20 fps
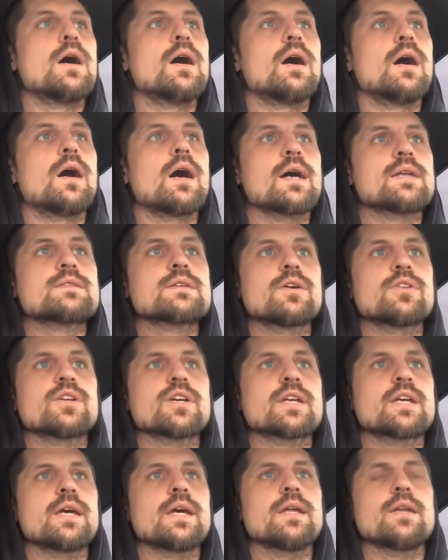I tell
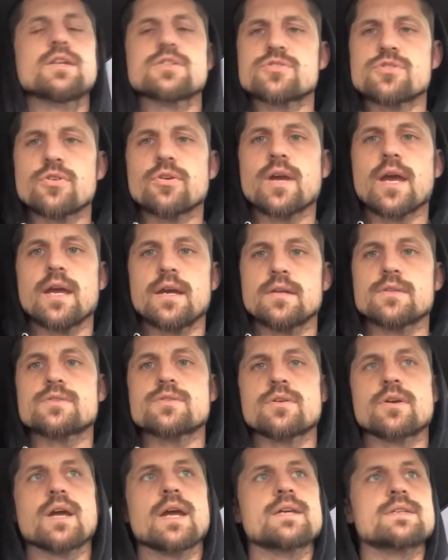the kid, it's
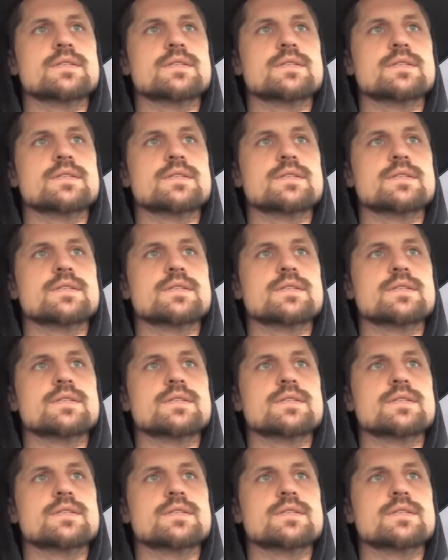okay.